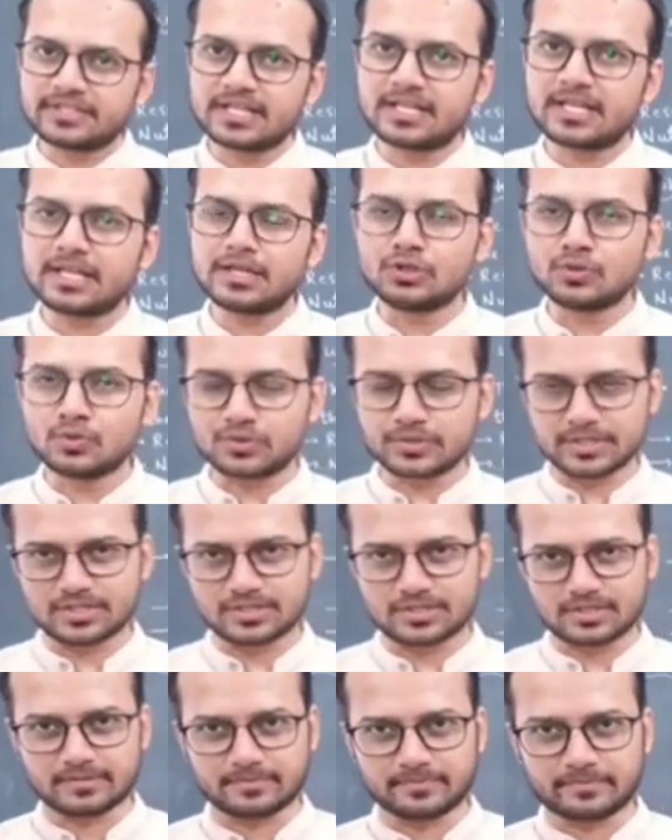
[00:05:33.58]
of taking
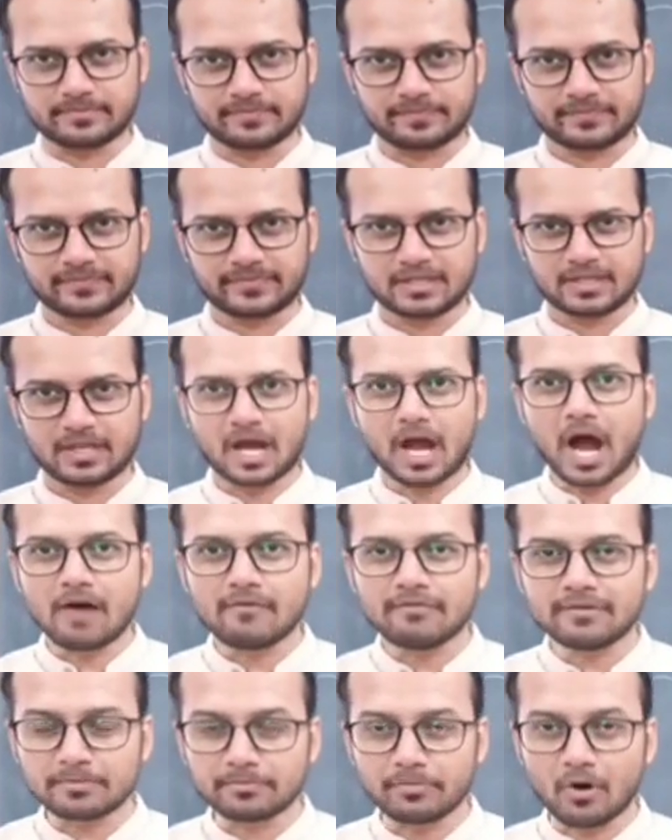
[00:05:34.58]
nutrition,
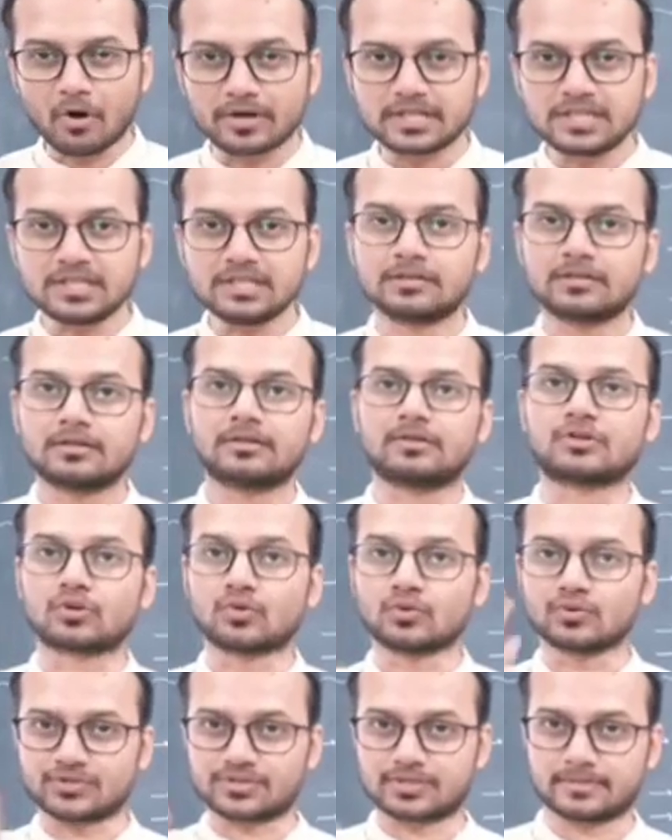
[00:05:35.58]
our body
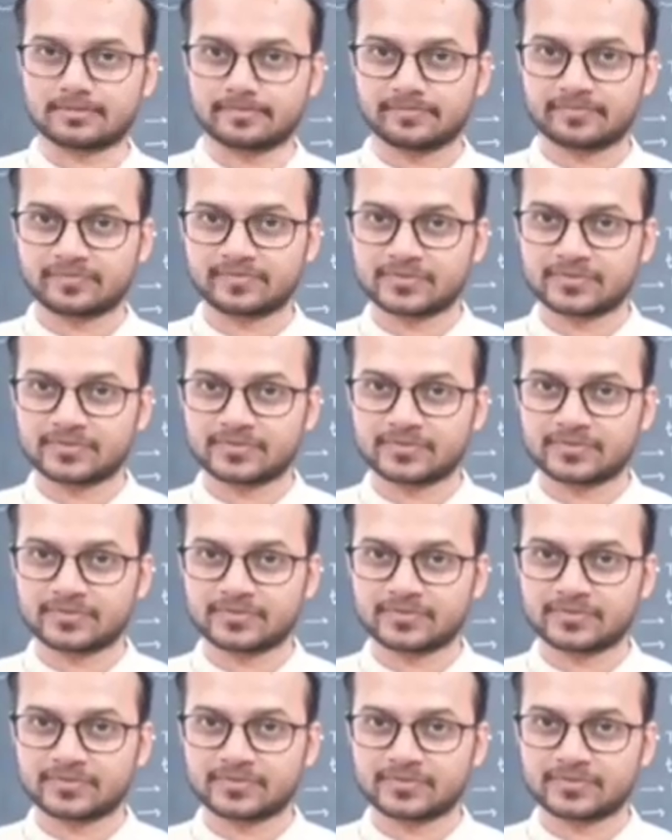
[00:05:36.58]
grows.